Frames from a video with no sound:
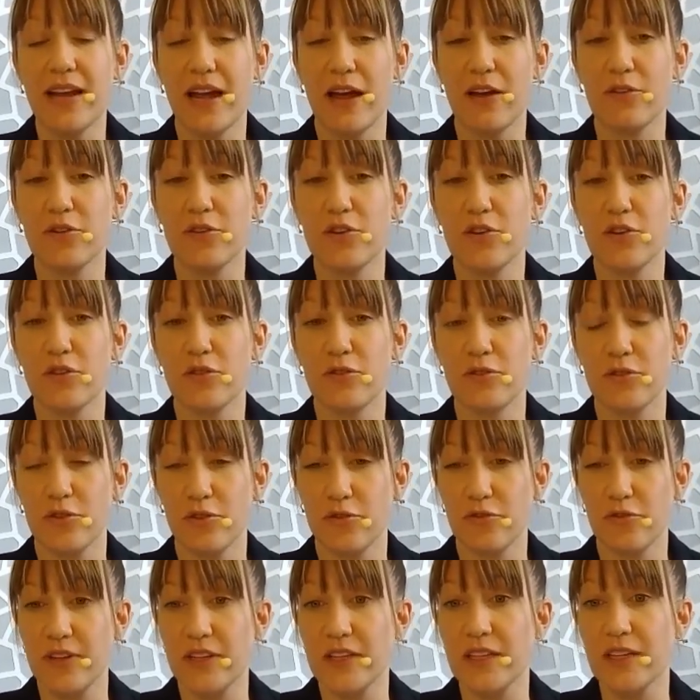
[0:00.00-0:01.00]
now you're
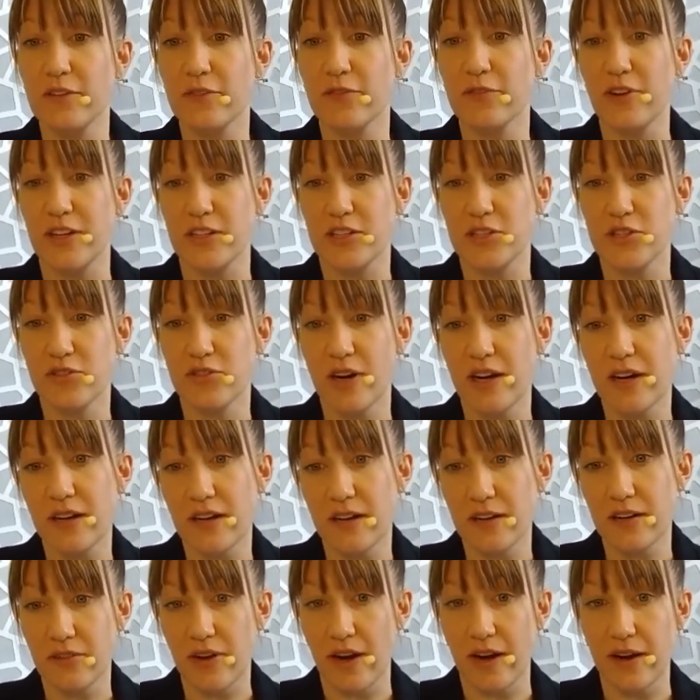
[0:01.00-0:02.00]
feeling
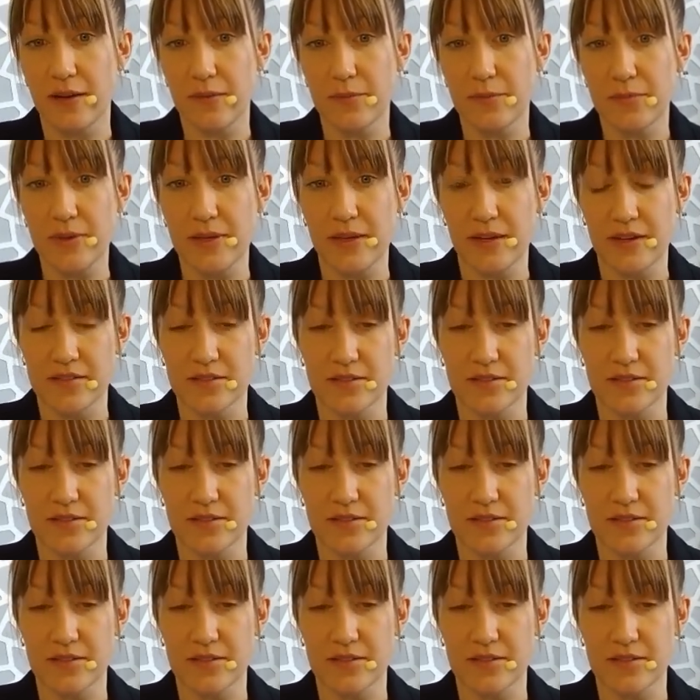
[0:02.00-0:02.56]
frustrated, right? Because